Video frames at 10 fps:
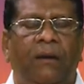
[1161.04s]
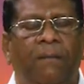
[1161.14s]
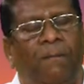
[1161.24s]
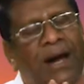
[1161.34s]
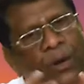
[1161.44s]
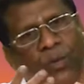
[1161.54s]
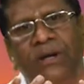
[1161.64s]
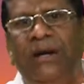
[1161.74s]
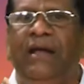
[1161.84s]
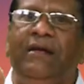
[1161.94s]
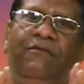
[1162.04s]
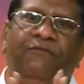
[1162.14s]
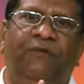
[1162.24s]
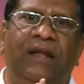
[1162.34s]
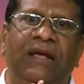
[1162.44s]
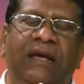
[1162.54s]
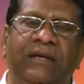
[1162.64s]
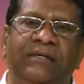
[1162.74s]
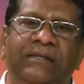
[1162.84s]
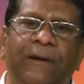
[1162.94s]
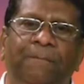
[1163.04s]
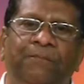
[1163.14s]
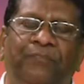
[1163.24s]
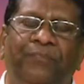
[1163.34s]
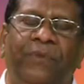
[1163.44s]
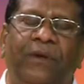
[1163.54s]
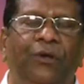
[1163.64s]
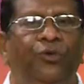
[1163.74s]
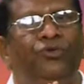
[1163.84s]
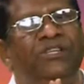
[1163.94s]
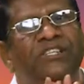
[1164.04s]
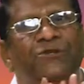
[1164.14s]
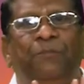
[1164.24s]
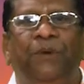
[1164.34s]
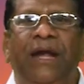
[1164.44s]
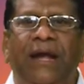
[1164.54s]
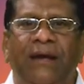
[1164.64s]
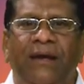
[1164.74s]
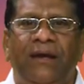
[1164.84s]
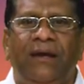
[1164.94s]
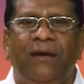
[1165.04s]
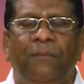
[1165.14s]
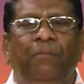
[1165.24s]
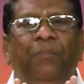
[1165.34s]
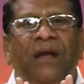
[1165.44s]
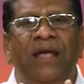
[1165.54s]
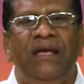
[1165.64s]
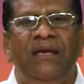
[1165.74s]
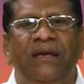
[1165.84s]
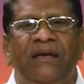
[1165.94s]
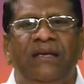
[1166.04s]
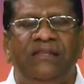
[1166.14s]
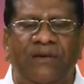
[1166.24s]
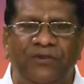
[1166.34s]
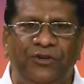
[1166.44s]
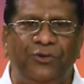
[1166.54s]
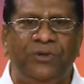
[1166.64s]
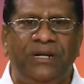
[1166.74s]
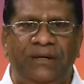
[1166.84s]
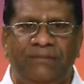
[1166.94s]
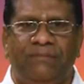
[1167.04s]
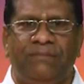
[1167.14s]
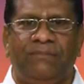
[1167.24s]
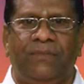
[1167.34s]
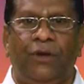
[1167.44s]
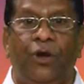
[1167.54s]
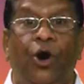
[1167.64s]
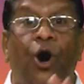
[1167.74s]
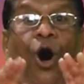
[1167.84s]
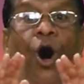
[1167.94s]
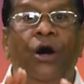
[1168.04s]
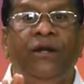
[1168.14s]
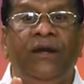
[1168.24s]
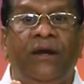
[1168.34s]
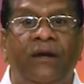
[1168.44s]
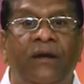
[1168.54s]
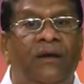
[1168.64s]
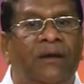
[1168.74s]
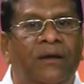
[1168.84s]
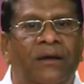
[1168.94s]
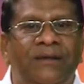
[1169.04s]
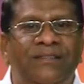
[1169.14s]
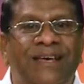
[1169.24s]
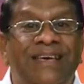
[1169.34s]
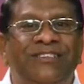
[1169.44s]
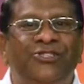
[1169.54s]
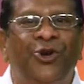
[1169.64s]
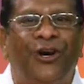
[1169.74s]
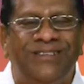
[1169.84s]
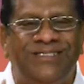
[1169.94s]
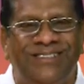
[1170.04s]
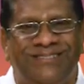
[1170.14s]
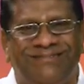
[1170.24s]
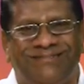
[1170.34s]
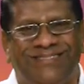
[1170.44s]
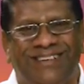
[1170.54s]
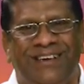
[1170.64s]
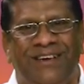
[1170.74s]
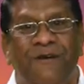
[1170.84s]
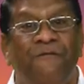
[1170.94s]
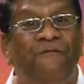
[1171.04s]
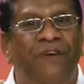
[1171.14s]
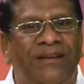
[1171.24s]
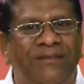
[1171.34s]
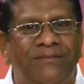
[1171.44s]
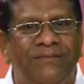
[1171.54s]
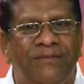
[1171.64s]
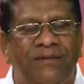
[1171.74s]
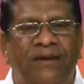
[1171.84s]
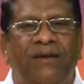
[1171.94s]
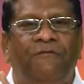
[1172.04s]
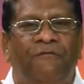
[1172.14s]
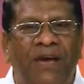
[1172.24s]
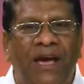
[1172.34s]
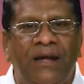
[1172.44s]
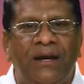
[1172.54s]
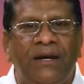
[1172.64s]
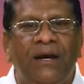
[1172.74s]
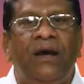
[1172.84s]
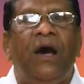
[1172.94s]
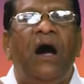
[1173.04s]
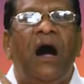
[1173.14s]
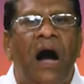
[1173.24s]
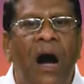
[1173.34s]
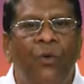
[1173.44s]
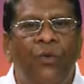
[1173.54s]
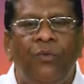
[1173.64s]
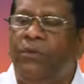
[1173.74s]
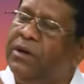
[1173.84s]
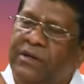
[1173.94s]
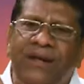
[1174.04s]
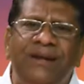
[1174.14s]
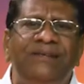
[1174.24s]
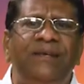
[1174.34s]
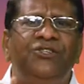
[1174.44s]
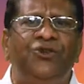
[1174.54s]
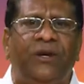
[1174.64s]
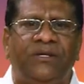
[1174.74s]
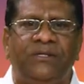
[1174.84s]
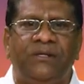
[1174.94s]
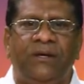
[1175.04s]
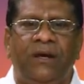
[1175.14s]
My only feeling is, you just pray. Praying is our duty. Honoring is His choice. When, where, how, that is His choice.